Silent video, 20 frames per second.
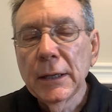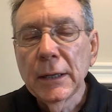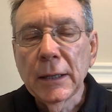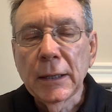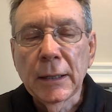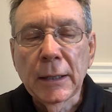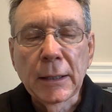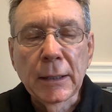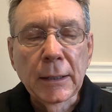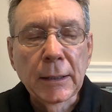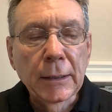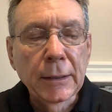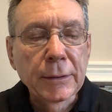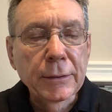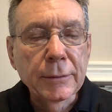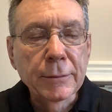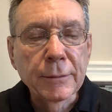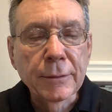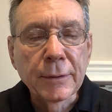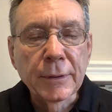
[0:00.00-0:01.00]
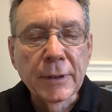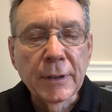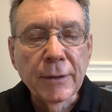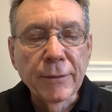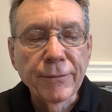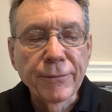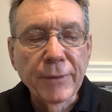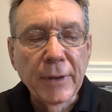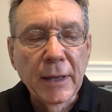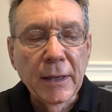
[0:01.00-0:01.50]
Uh,
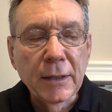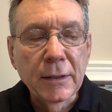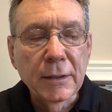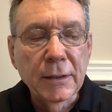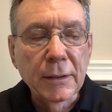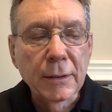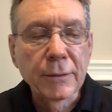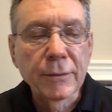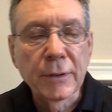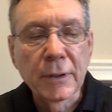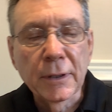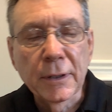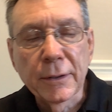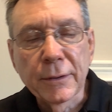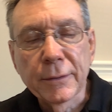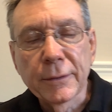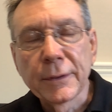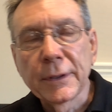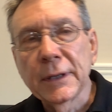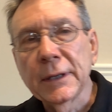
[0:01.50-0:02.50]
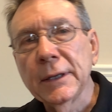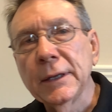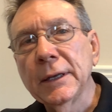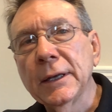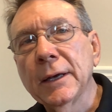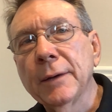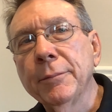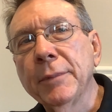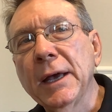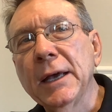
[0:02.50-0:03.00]
the Fed, the,
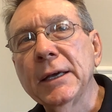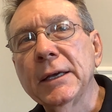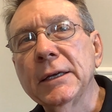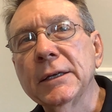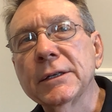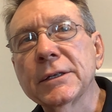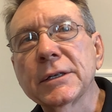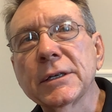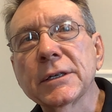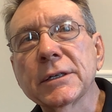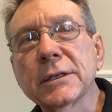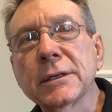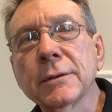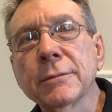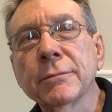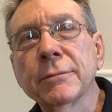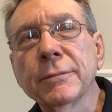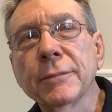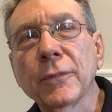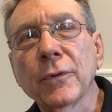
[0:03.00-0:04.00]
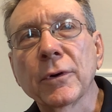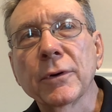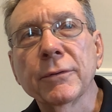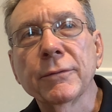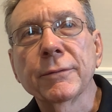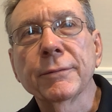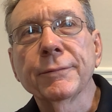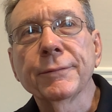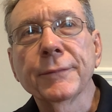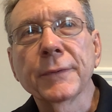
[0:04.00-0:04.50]
the uh, banking system, or
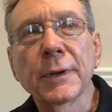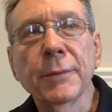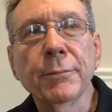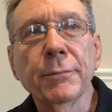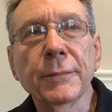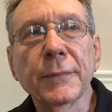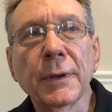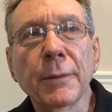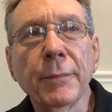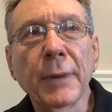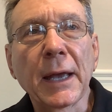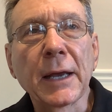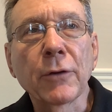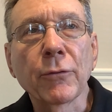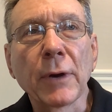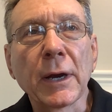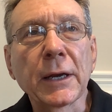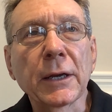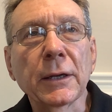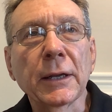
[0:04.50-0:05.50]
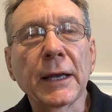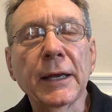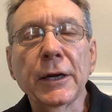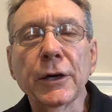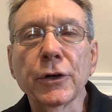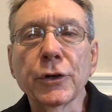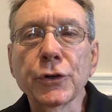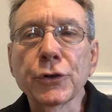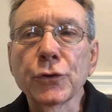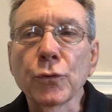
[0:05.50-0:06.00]
the, the bank
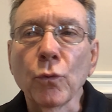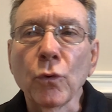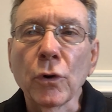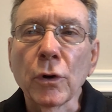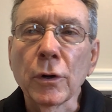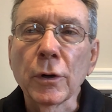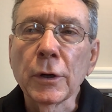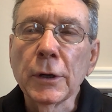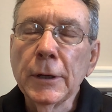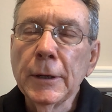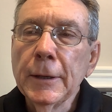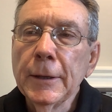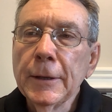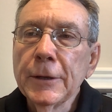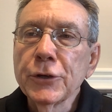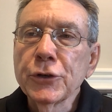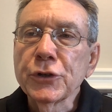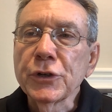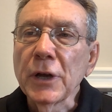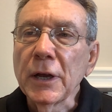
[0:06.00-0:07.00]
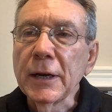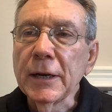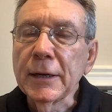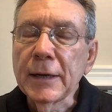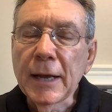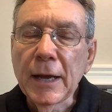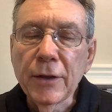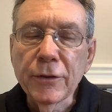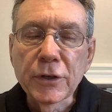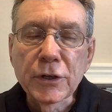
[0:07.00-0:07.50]
regulators were shutting
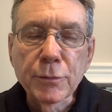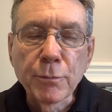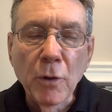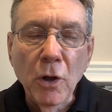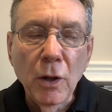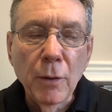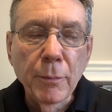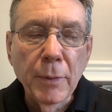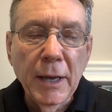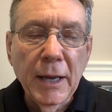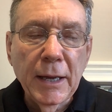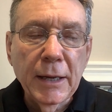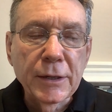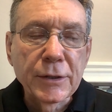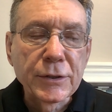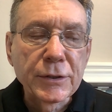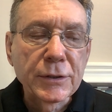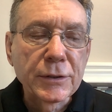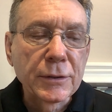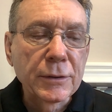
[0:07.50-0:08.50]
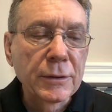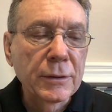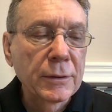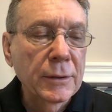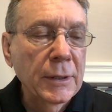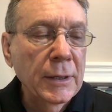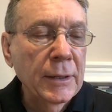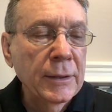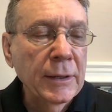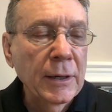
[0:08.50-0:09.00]
down the small banks,
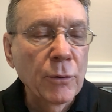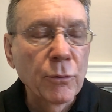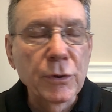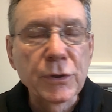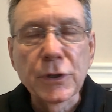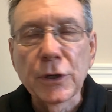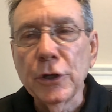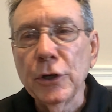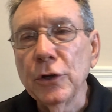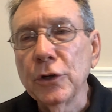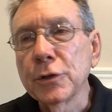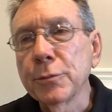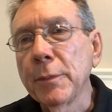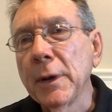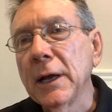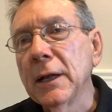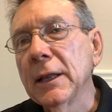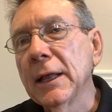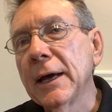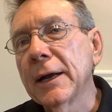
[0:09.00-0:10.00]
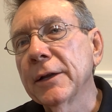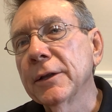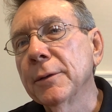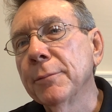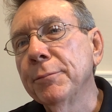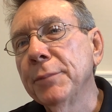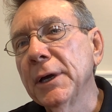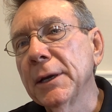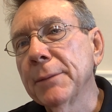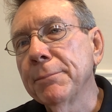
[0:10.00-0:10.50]
and there was a huge bailout in
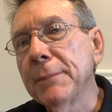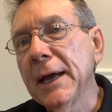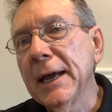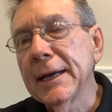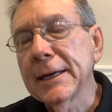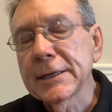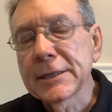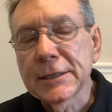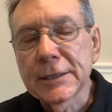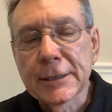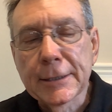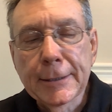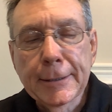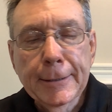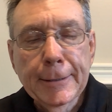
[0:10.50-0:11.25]
the big banks.